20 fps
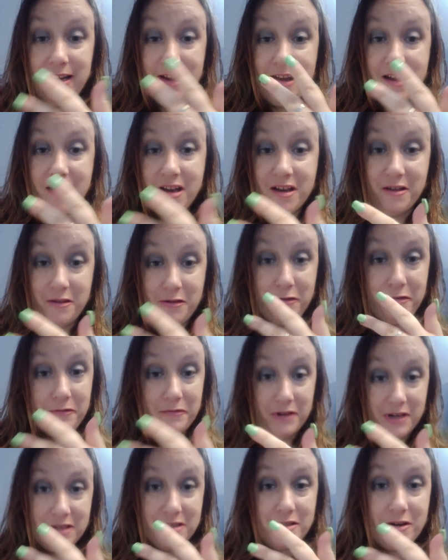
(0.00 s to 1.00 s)
Yeah,
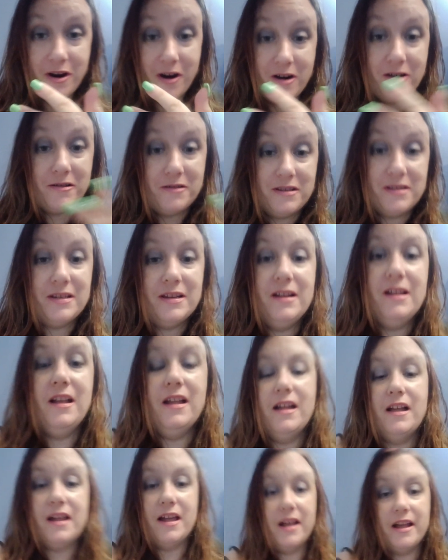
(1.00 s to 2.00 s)
three stars.
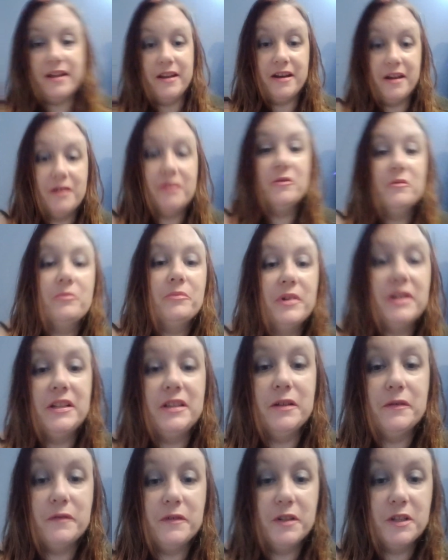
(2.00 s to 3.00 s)
I know, big
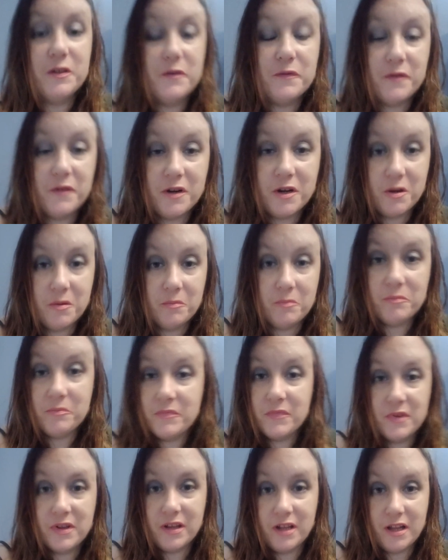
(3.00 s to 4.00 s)
difference from,
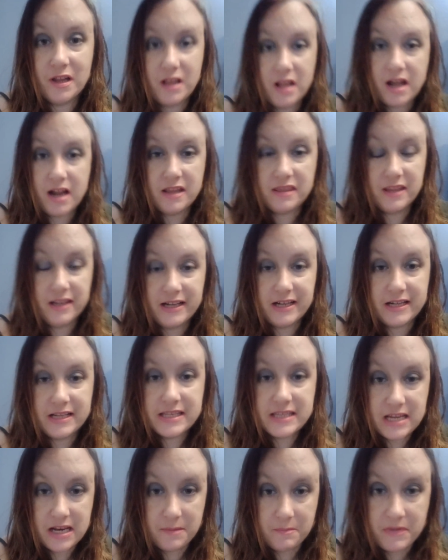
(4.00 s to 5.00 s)
uh, like I
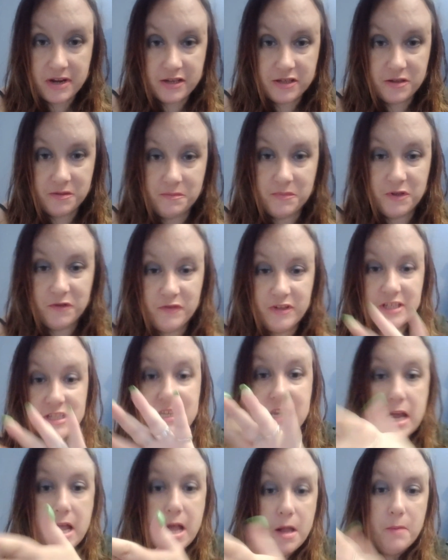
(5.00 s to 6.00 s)
said, in my two movies,
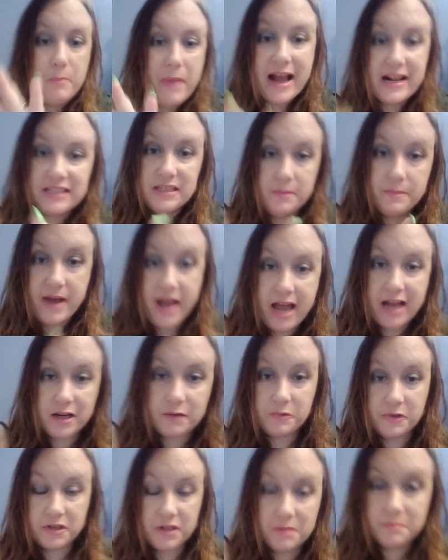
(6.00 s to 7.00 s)
back to
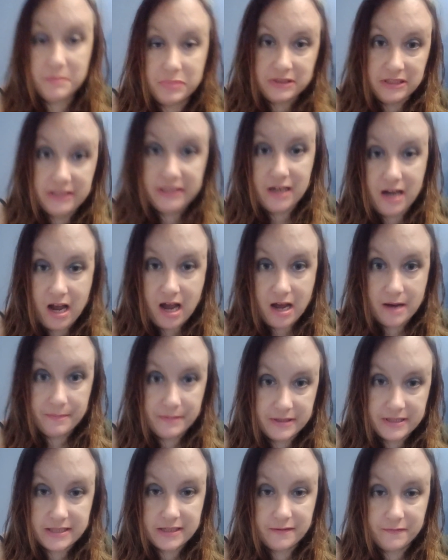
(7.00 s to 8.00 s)
back, were complete
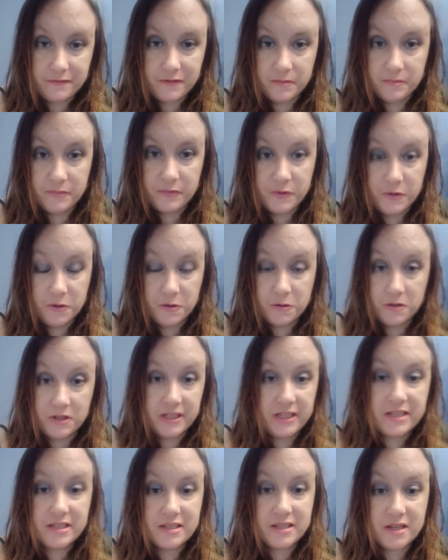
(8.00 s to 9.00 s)
opposite from Google,
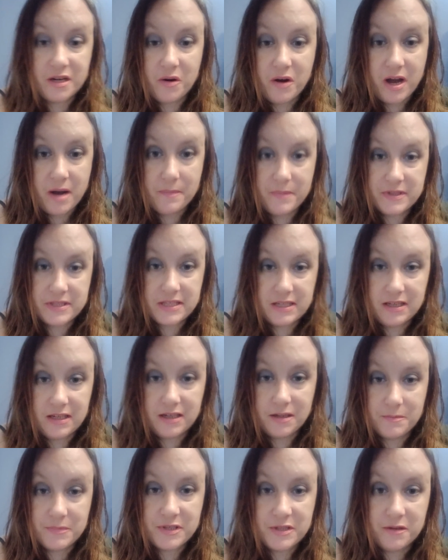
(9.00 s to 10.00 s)
like so opposite, and
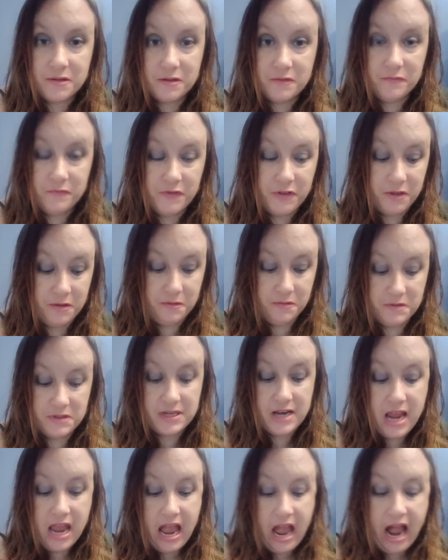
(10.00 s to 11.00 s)
I'm so confused.